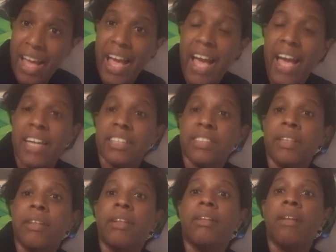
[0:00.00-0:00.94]
and
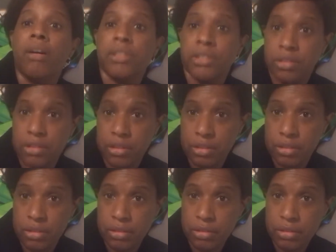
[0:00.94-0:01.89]
lust.
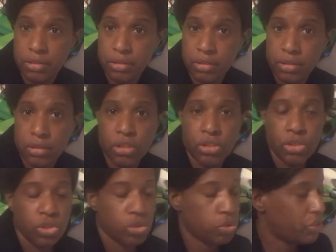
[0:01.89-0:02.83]

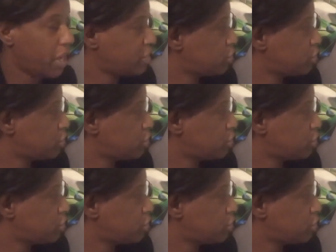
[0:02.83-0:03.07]
So that's